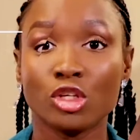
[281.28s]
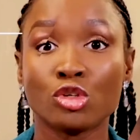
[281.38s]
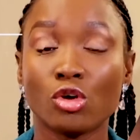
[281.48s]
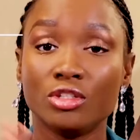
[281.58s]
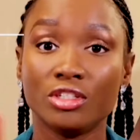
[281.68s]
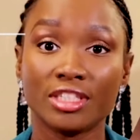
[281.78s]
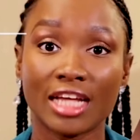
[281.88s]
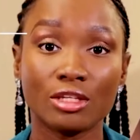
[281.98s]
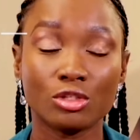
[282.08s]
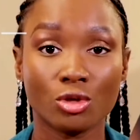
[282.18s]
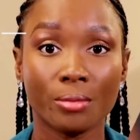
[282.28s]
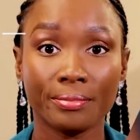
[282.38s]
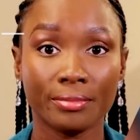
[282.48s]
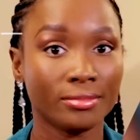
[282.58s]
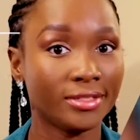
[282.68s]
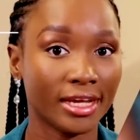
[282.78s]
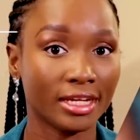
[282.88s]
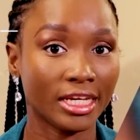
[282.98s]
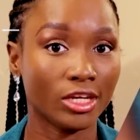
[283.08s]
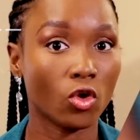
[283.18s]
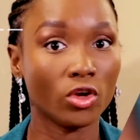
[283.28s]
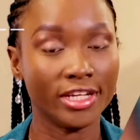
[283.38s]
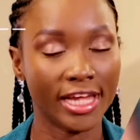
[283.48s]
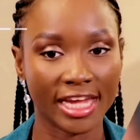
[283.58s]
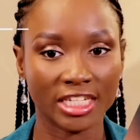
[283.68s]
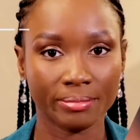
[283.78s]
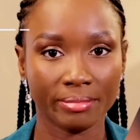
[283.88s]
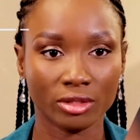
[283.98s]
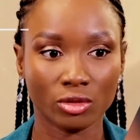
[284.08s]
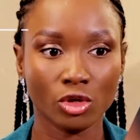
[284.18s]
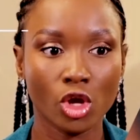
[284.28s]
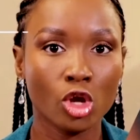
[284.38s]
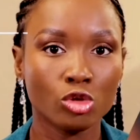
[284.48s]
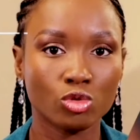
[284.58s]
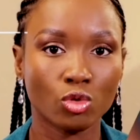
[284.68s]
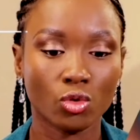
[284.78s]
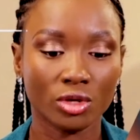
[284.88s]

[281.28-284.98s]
is called the start-stop technique, or the edging method. So